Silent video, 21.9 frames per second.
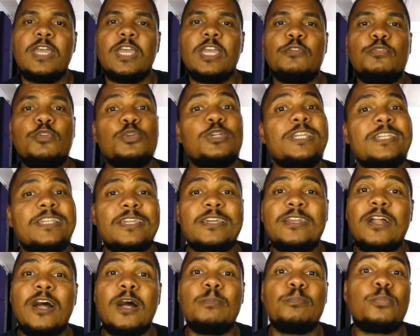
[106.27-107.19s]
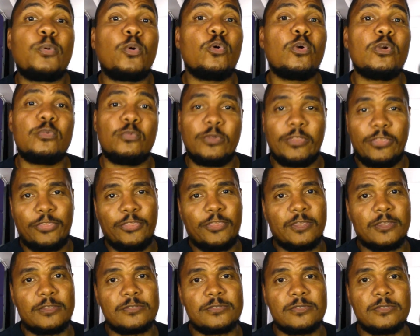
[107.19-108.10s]
If you can get on board with
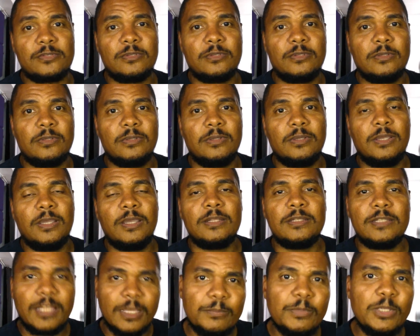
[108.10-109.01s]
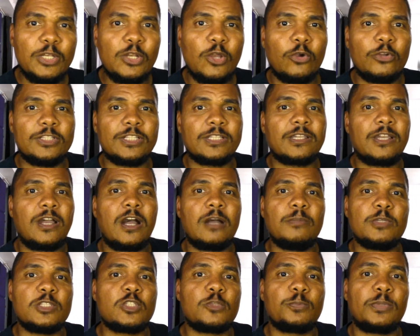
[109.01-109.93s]
this, let me know in the
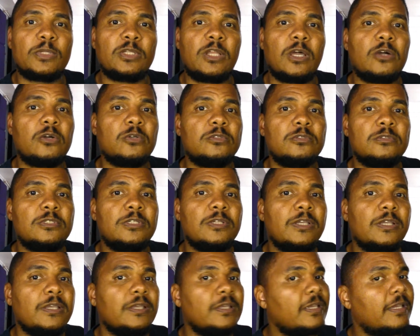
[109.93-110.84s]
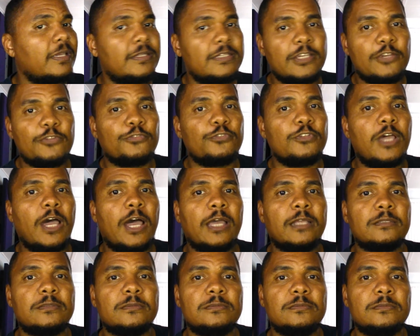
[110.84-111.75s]
comments below. And if
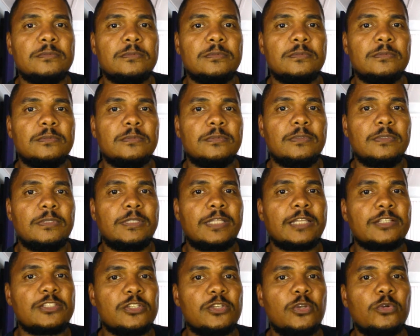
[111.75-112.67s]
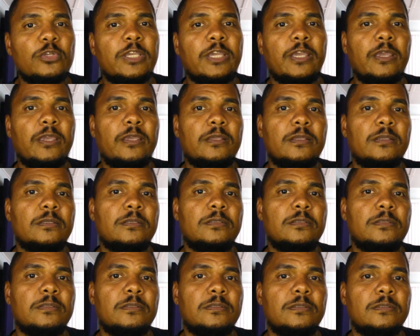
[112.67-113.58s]
not, that's okay.
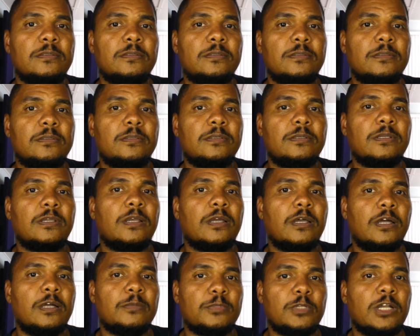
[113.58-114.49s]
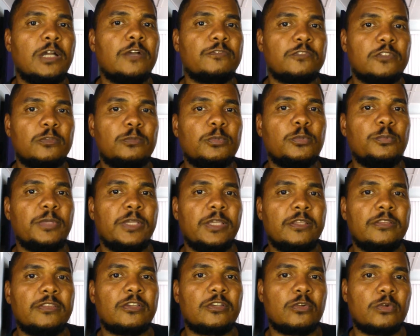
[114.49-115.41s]
I'm comfortable
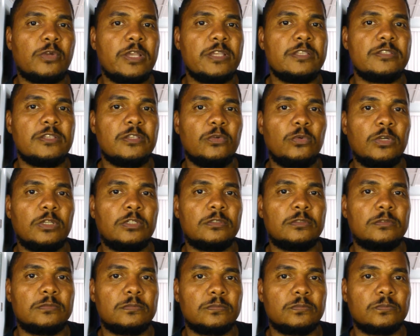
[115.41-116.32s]
being the crazy one.